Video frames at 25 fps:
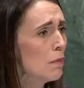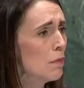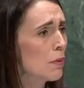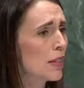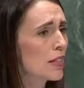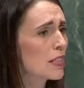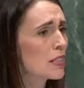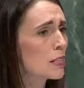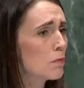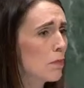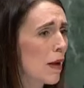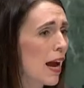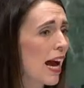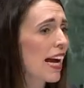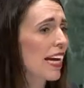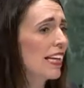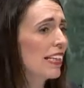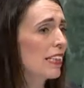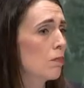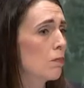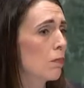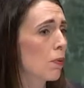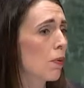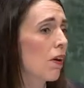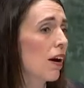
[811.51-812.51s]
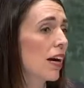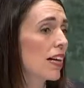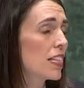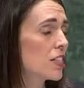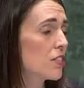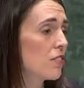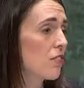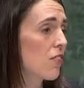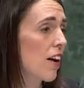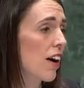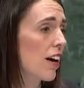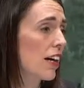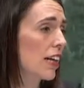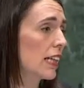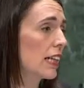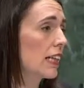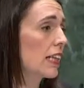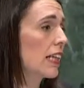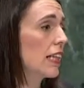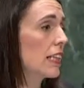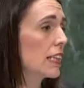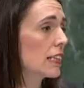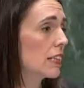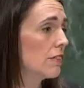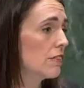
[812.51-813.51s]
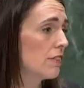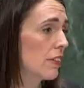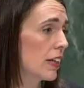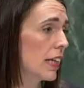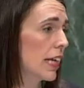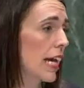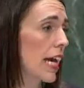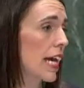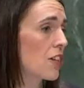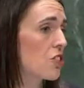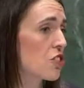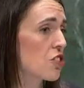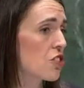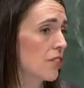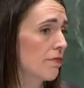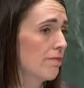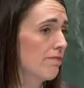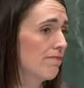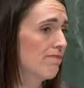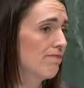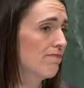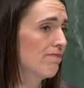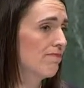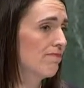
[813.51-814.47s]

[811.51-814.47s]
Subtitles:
but is paying the price for our collective inaction.